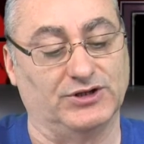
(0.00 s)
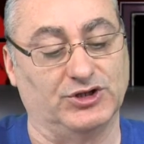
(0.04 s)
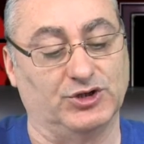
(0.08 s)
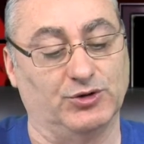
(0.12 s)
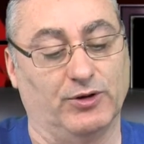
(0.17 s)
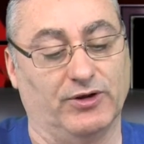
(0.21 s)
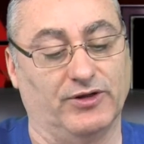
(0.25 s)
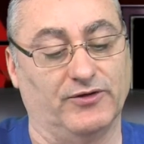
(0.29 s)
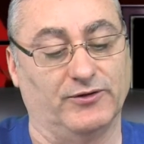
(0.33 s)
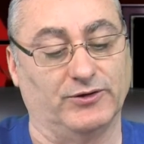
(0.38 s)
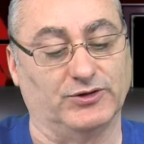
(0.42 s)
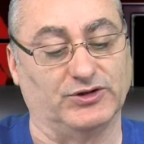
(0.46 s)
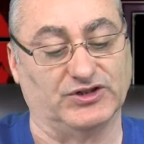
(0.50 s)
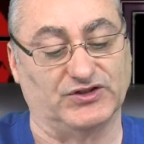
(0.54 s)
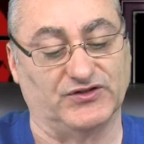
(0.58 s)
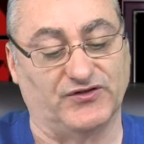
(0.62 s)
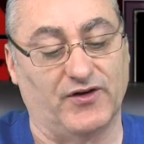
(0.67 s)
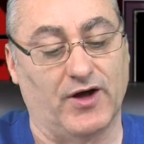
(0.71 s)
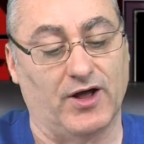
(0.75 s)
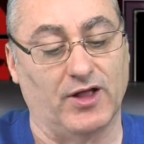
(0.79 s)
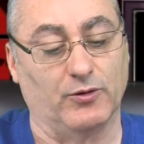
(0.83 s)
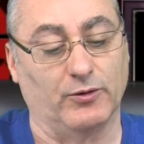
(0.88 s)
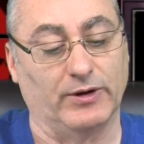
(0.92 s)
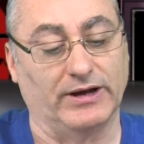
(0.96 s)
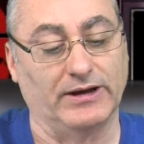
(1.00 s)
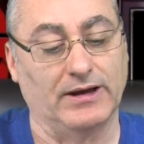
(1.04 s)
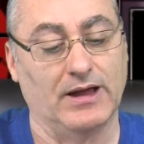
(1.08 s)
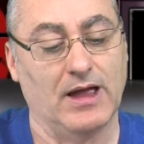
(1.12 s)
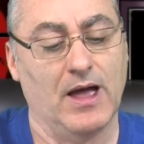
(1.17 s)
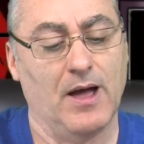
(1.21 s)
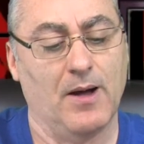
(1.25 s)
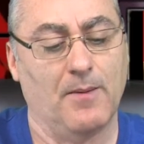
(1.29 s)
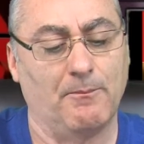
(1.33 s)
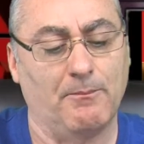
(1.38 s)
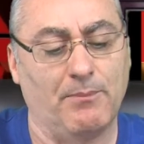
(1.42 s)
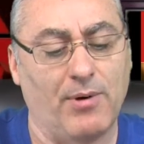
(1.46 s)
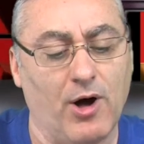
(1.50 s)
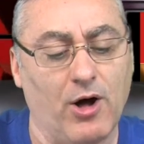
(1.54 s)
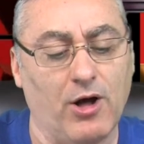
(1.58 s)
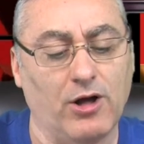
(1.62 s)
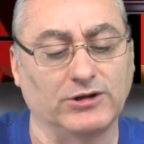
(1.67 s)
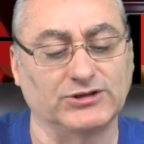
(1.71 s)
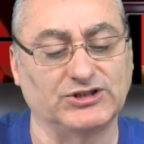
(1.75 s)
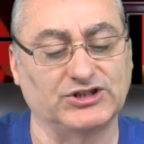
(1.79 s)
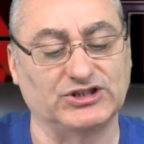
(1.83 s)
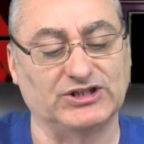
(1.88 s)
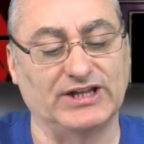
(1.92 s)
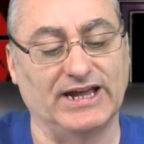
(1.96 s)
other verses following, Paul
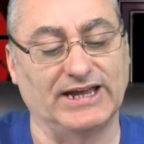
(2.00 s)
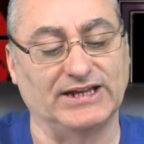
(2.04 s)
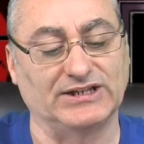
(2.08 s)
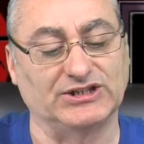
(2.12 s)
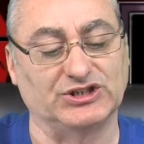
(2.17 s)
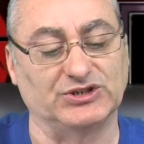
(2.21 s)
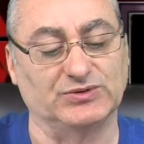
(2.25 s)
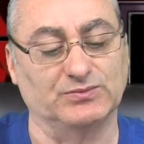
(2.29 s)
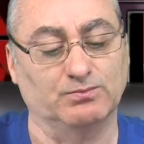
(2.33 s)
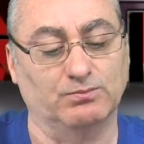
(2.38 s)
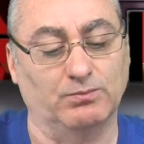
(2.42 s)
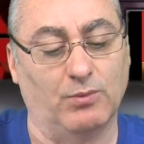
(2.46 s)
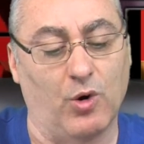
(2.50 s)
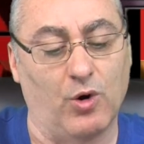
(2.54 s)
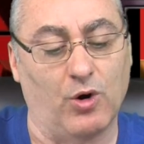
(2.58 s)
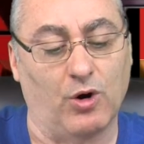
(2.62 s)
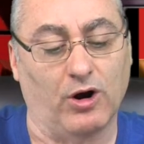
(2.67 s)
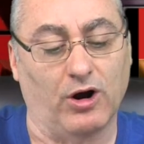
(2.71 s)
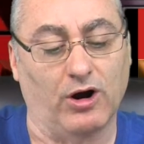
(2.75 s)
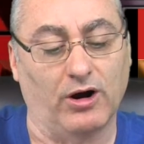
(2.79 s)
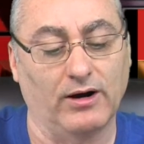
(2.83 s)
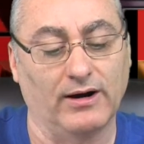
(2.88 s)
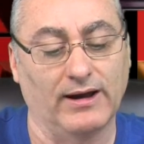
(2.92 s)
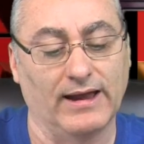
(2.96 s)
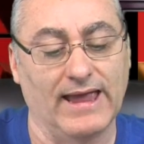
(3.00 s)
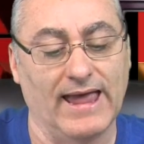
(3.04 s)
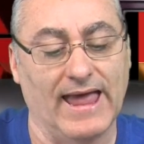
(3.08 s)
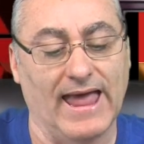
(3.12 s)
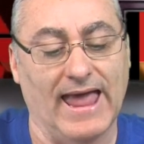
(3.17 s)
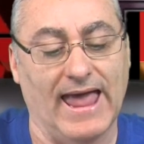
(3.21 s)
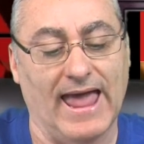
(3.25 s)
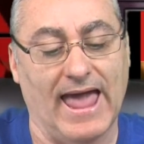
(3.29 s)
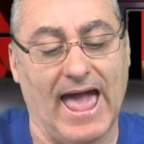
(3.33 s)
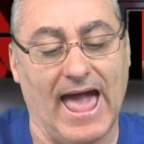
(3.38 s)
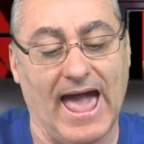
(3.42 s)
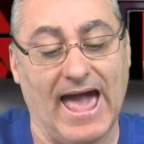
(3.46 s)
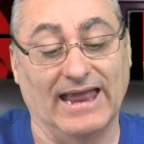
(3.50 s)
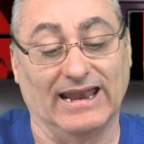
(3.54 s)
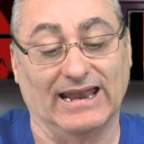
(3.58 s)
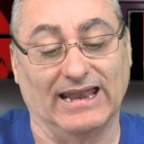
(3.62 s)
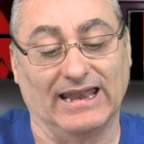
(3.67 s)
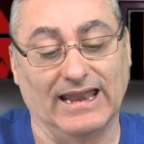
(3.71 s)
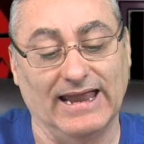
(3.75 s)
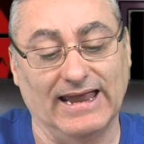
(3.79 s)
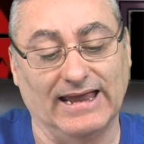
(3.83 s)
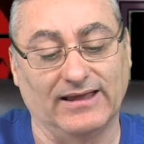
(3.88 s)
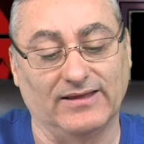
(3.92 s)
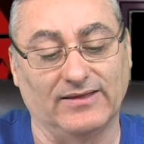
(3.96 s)
states more at
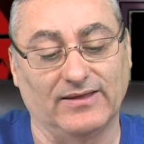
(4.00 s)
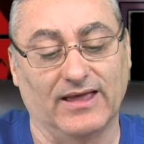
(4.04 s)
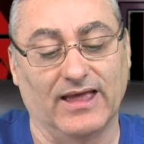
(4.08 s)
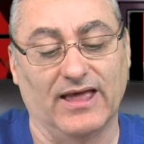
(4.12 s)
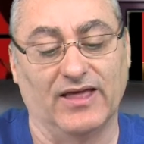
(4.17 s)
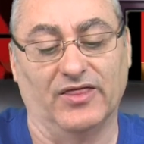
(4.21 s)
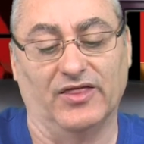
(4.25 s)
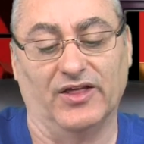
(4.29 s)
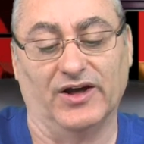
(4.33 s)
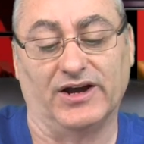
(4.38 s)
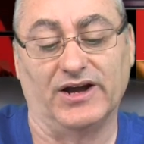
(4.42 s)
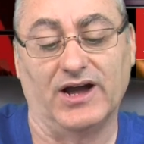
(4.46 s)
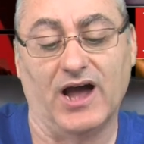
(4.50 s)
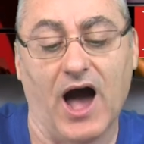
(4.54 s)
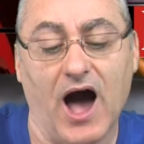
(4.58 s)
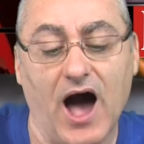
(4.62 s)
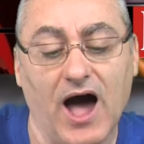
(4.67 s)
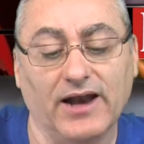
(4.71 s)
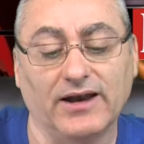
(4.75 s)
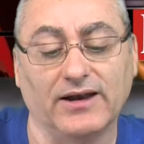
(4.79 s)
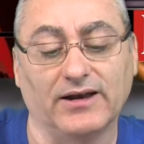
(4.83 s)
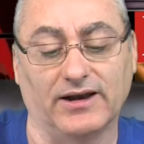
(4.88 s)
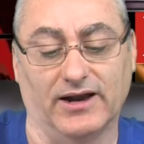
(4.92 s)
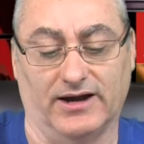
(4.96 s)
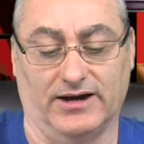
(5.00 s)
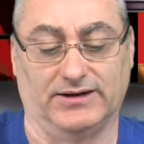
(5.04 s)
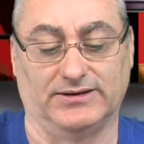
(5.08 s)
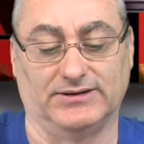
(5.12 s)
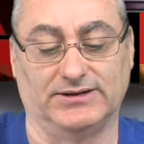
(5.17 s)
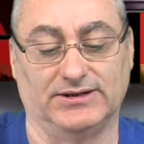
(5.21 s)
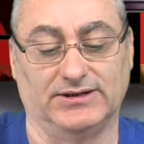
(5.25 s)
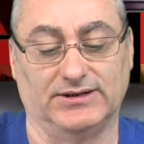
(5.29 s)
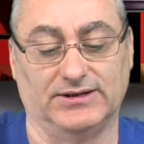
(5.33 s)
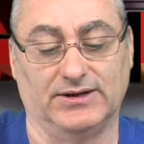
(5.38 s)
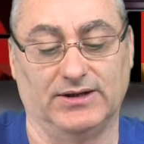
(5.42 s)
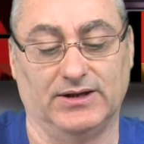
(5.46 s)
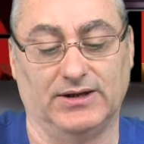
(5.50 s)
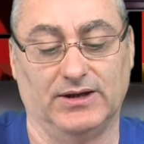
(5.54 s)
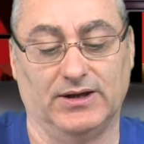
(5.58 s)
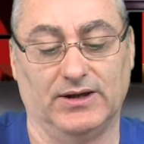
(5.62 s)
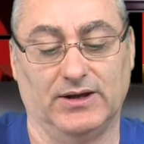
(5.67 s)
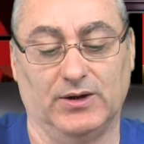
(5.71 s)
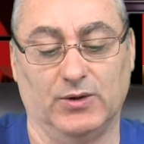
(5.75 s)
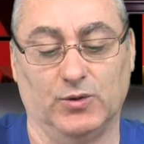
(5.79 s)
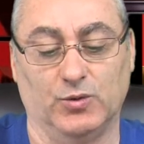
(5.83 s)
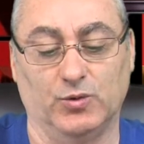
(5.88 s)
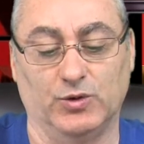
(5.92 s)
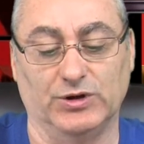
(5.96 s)
length the conduct
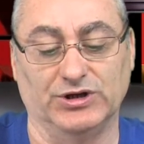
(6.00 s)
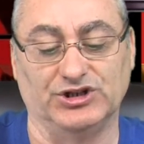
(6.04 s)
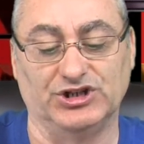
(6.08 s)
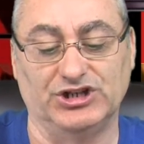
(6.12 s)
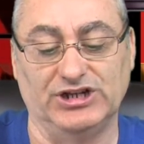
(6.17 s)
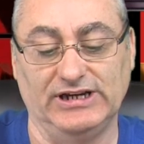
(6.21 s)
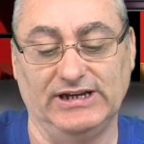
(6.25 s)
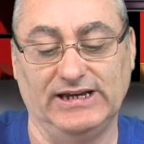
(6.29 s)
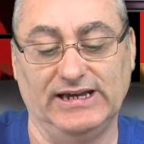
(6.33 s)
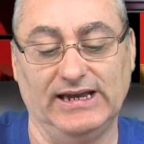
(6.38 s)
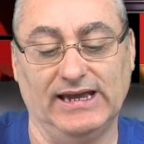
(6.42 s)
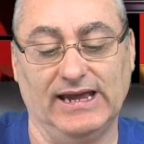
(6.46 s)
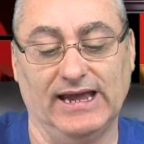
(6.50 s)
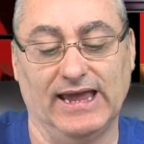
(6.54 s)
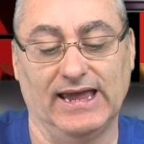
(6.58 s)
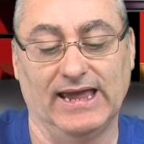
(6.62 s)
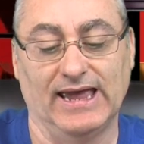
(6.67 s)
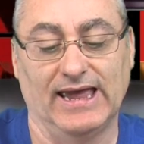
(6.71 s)
which he